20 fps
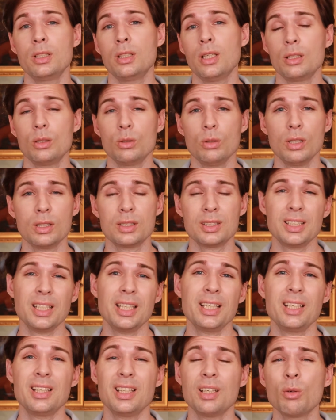that you are
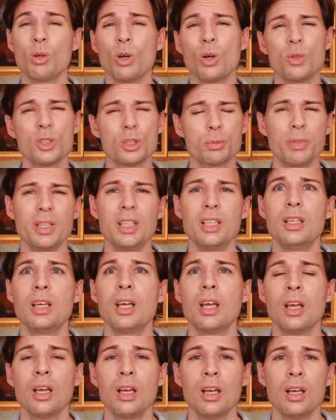taking, there will always be
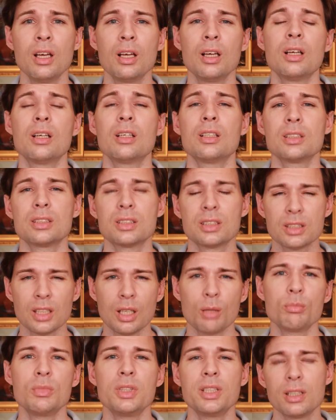
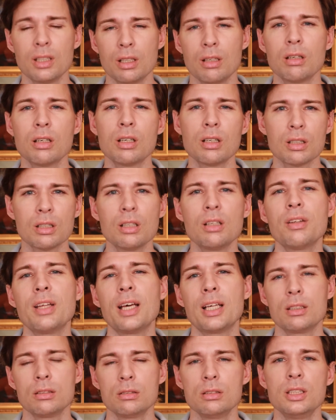some little hurdle
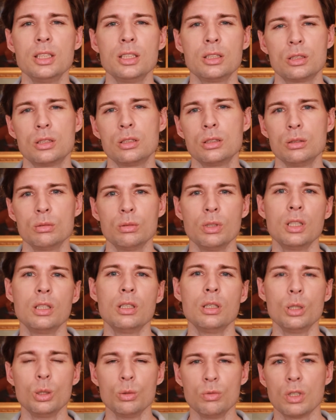that you need to
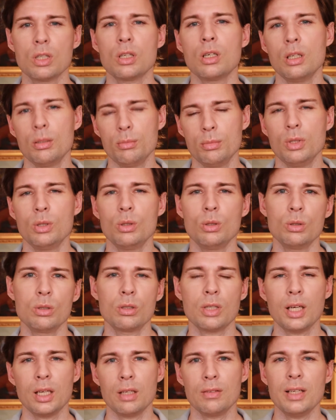overcome, or
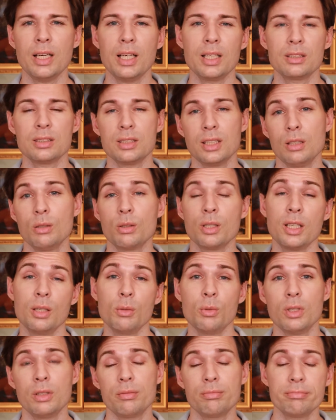kind of like say, okay,
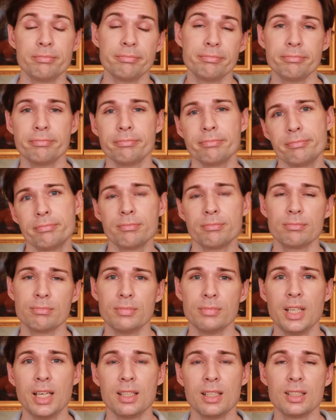well,
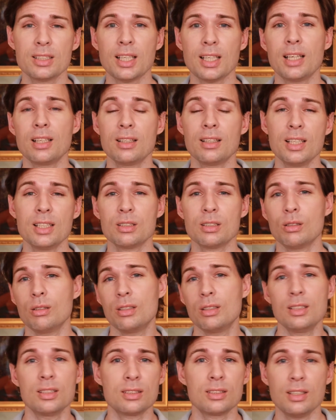it is either this or it
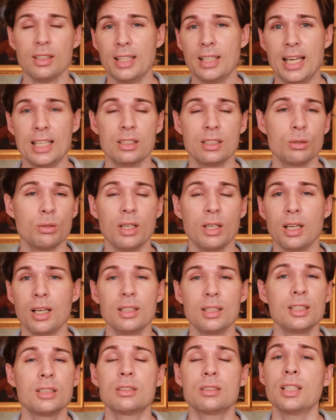is that, so I
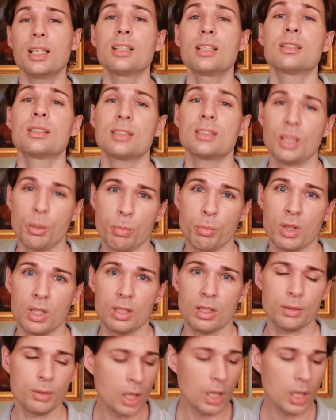need to take something.